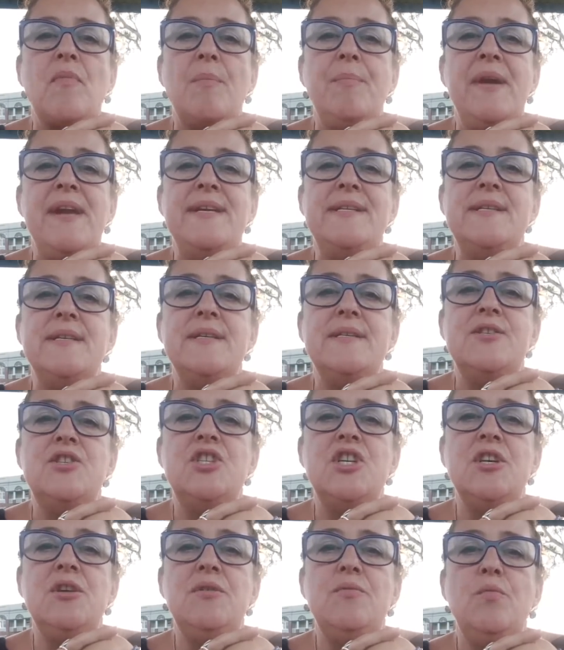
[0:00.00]

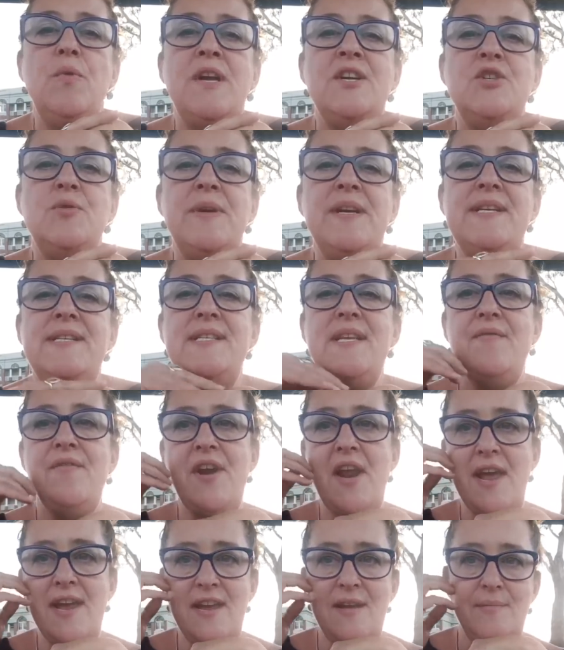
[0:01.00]
1:27
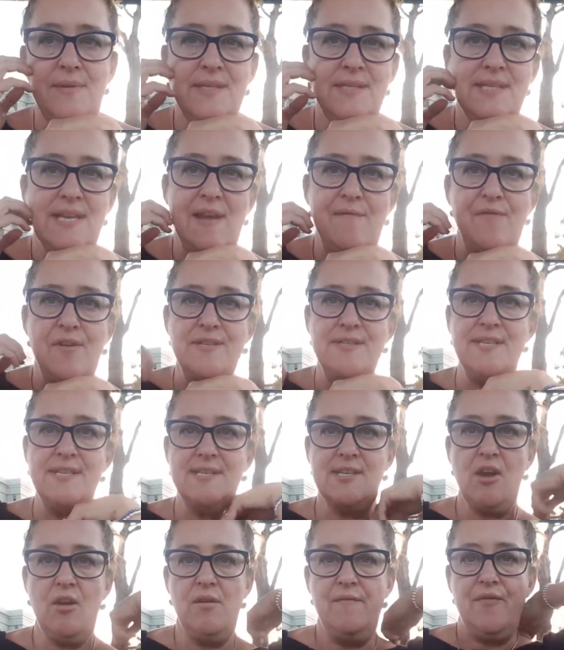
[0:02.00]
a.m. in San
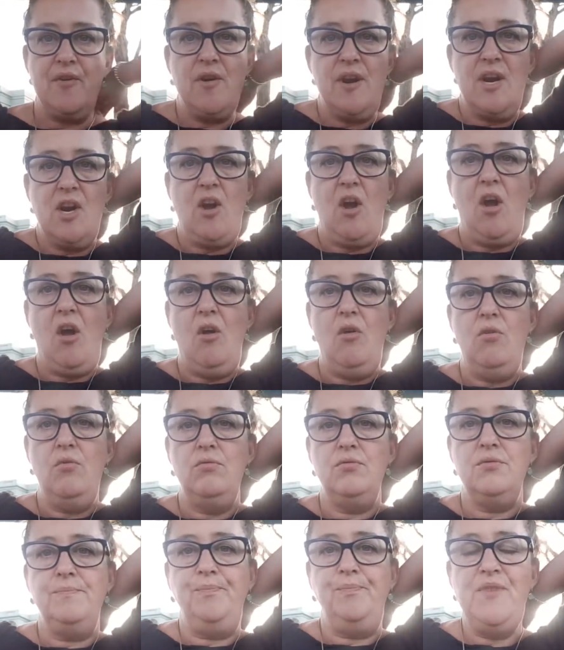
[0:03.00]
Francisco and very
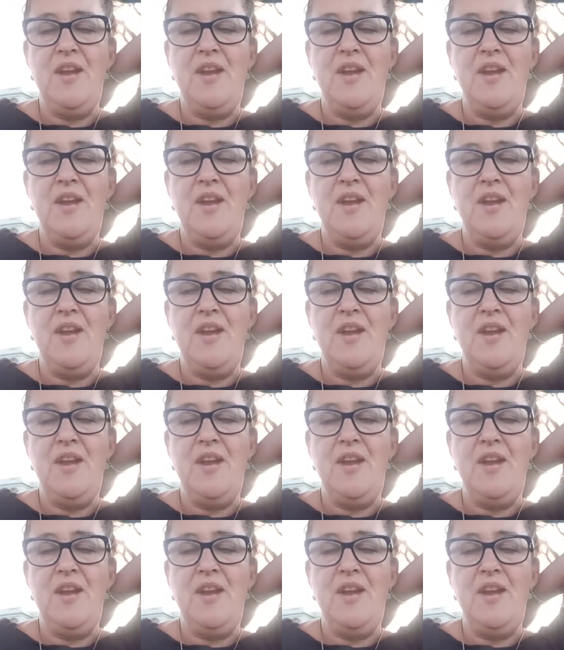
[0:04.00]
cold.